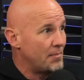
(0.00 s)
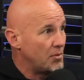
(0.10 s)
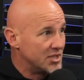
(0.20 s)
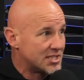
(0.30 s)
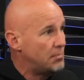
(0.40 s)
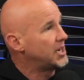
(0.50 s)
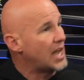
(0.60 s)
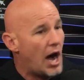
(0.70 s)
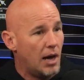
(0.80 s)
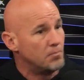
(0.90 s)
I mean, when
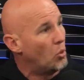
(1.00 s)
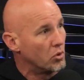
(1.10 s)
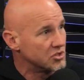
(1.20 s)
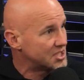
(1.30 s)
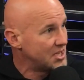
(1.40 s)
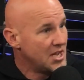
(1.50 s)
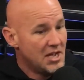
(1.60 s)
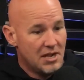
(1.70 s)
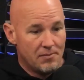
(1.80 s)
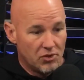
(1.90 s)
somebody onboards,
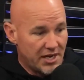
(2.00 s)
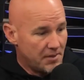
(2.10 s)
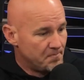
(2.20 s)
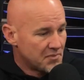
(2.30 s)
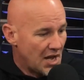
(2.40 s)
like,